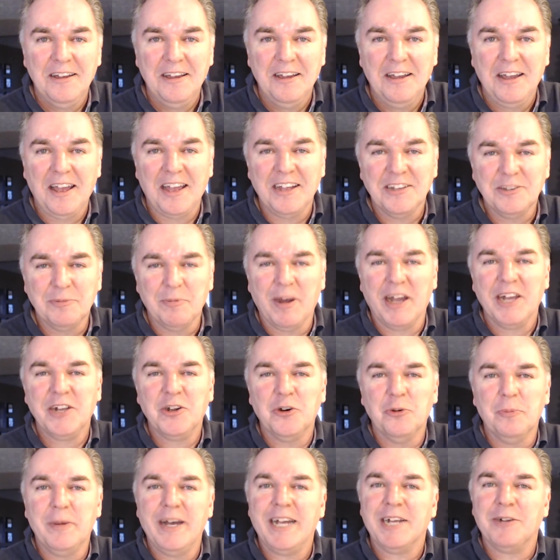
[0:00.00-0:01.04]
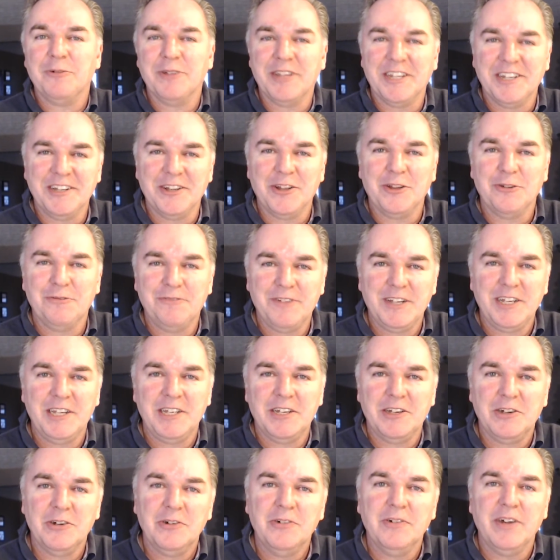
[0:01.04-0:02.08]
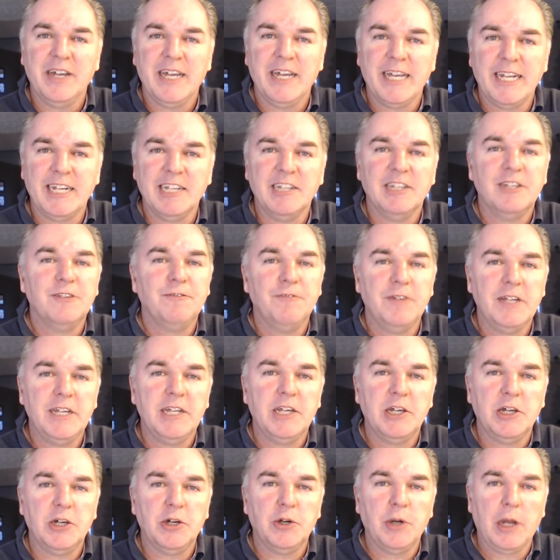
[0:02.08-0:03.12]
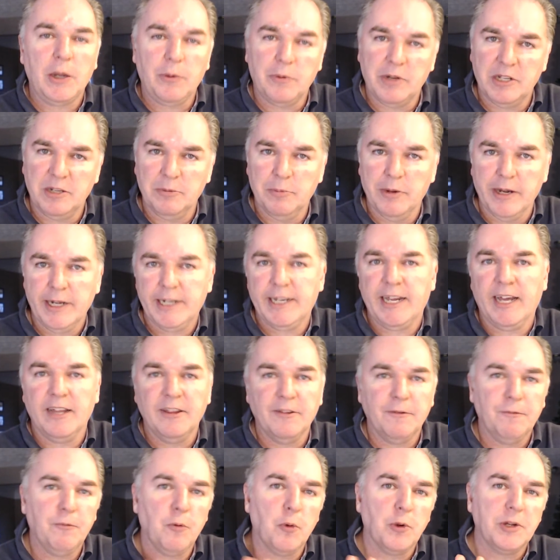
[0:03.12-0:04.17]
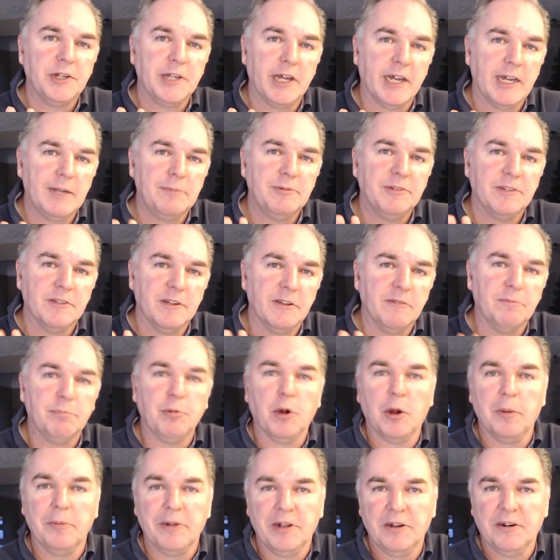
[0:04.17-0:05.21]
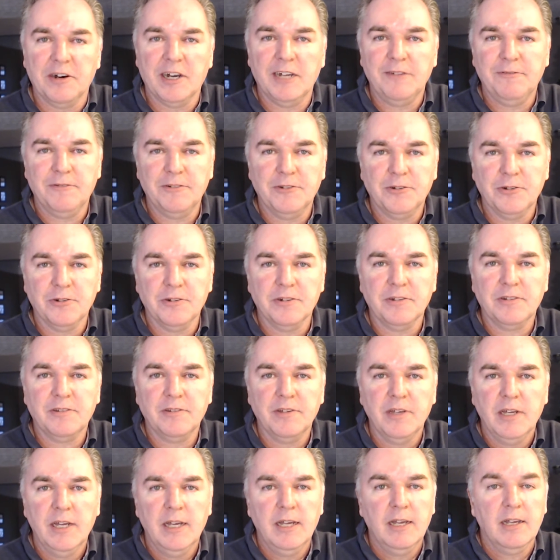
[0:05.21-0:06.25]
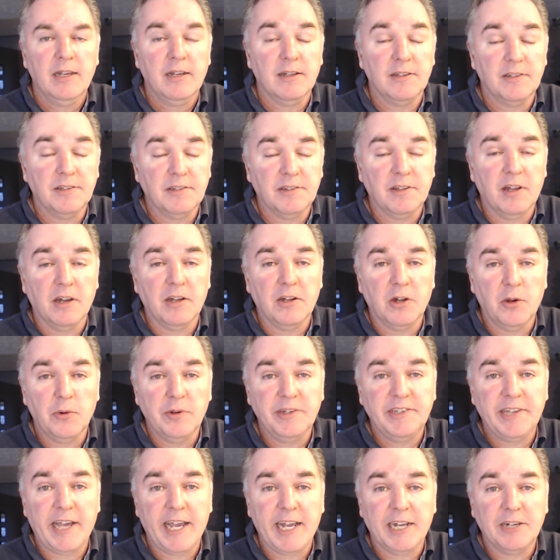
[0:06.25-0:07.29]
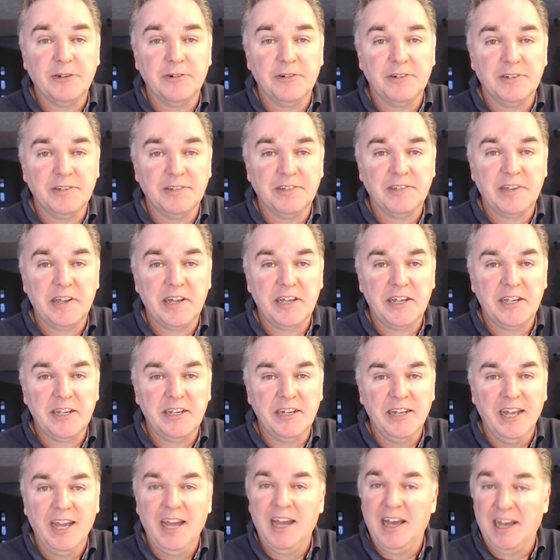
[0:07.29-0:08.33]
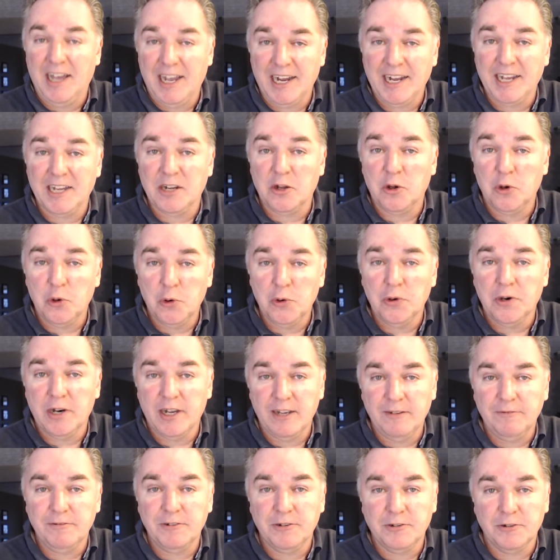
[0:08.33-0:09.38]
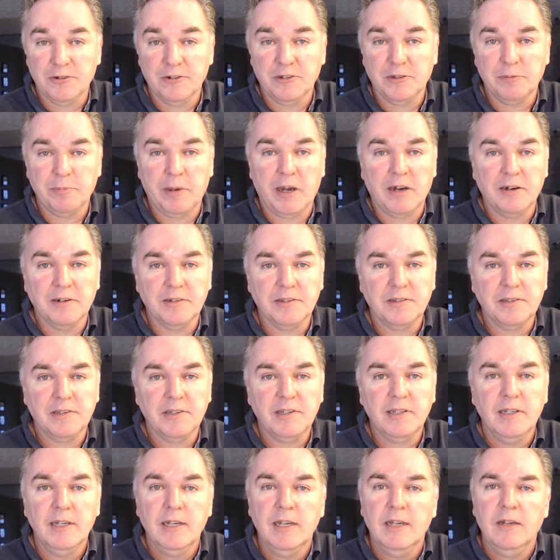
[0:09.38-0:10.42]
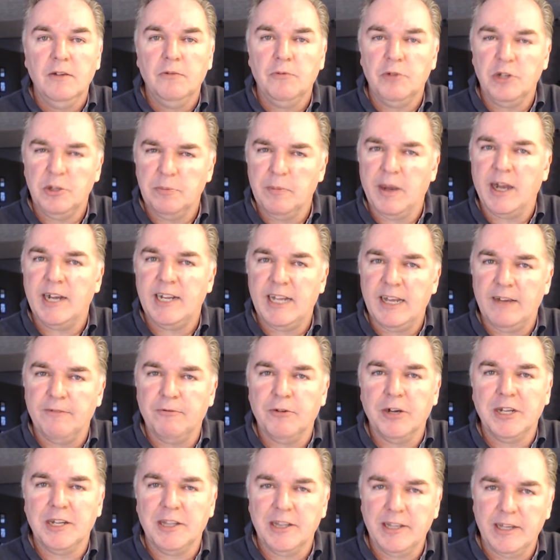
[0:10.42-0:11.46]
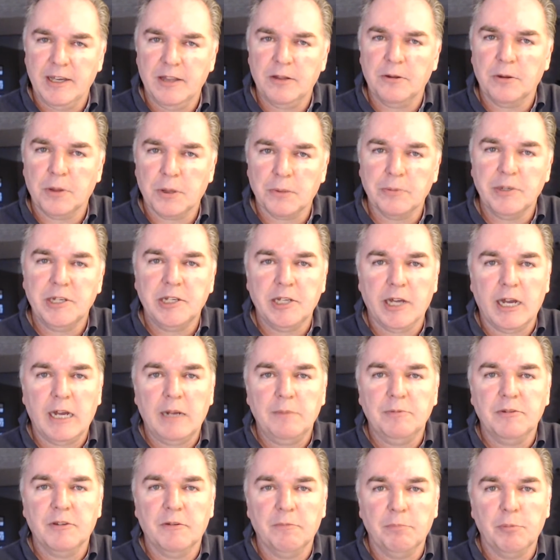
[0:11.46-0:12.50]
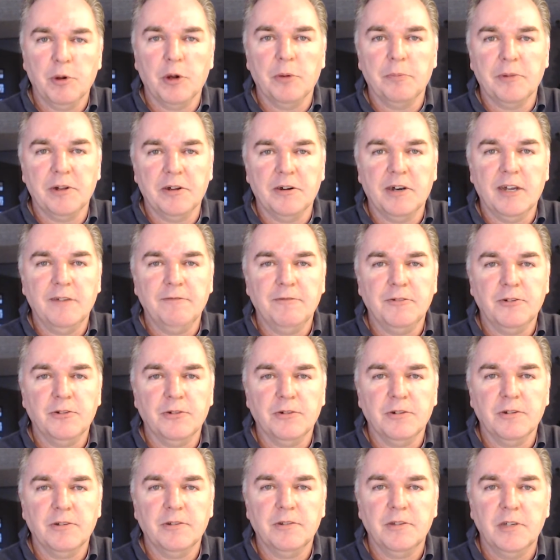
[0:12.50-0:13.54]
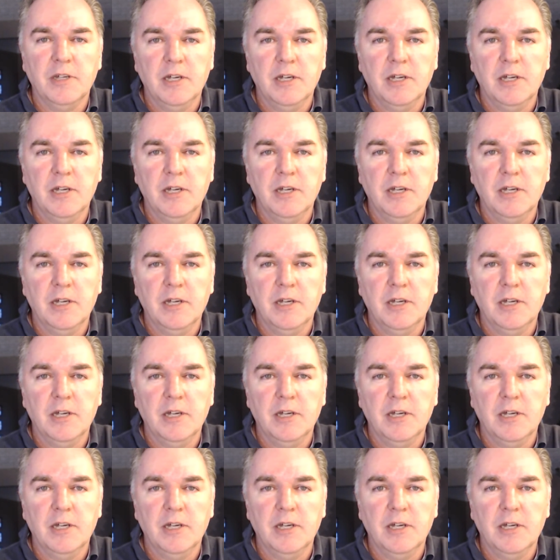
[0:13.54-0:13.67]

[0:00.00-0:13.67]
Hey, it's Michael back with another video, and in this video I want to break down the 4 types of permanent life insurance because it's not always accurate to say I got a whole life insurance policy when you might have one of the other 3 types of permanent life insurance.